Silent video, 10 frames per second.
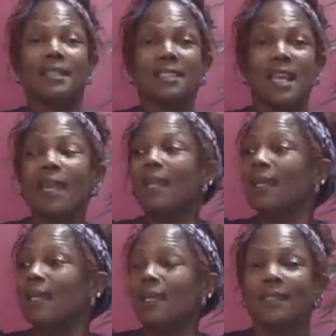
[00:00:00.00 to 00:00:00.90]
Today
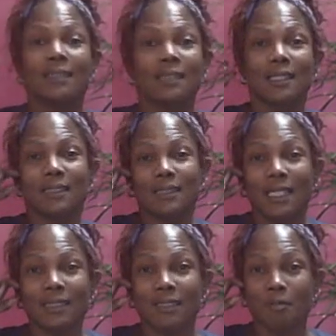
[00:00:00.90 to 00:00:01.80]
is the
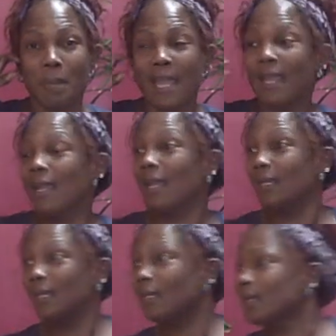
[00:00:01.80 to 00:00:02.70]
6th of May and it